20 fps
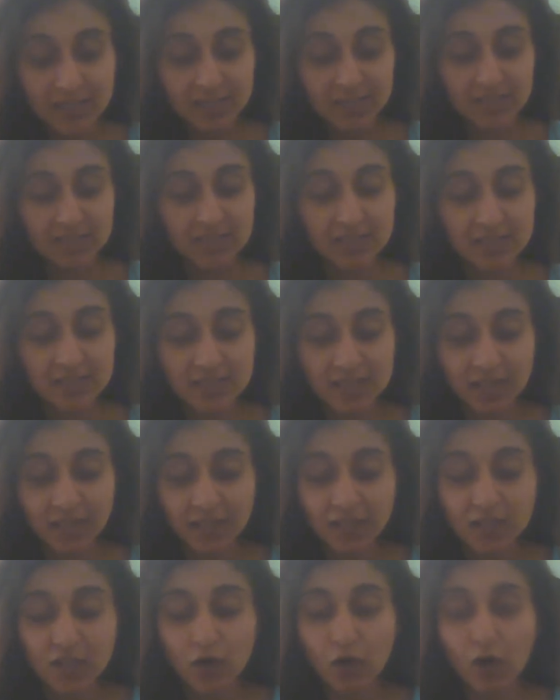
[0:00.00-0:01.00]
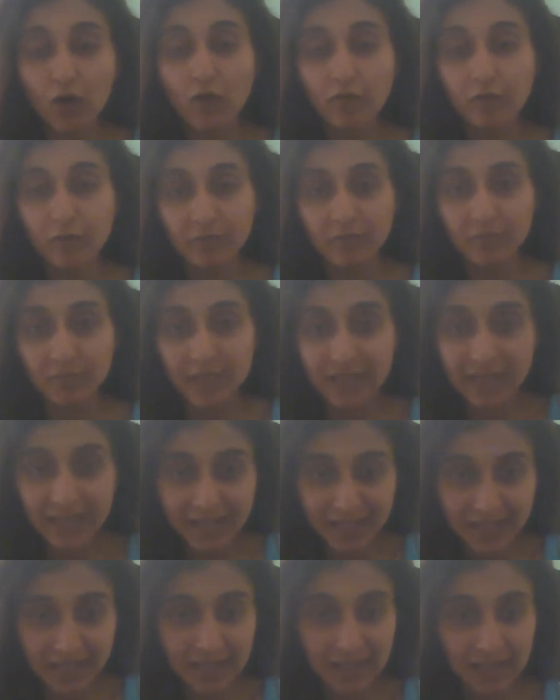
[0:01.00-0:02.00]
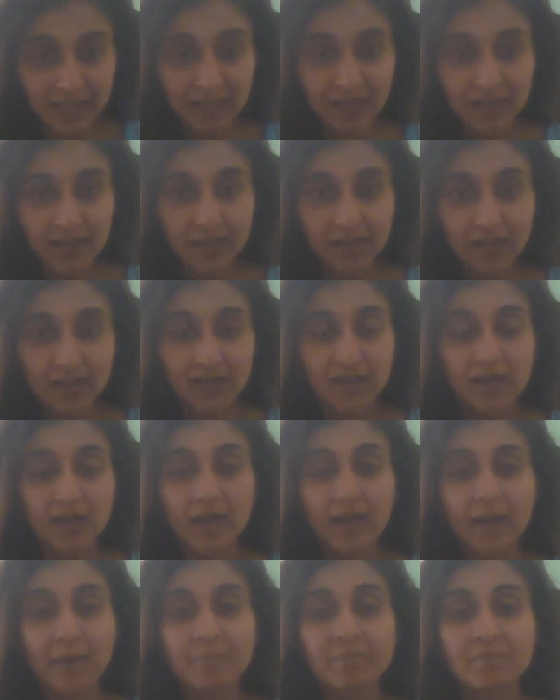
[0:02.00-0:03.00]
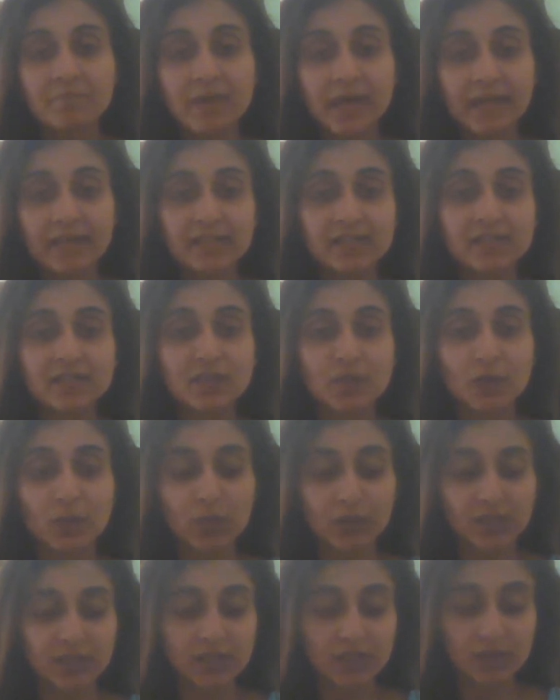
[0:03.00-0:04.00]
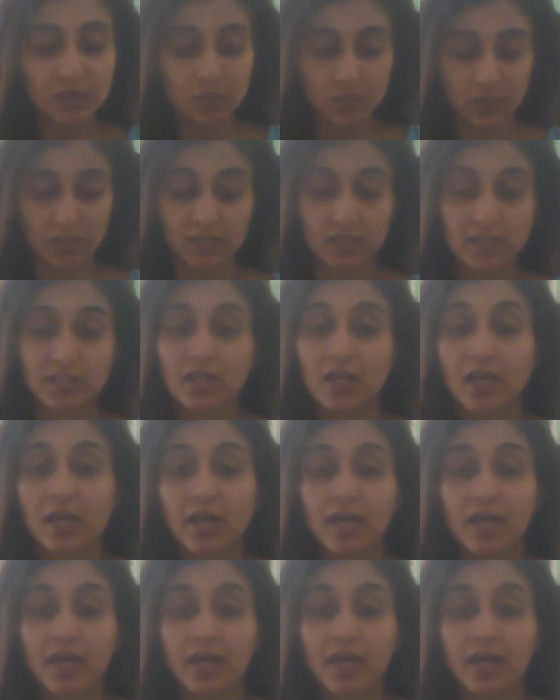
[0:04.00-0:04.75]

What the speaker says: is the study of meaning embedded within words.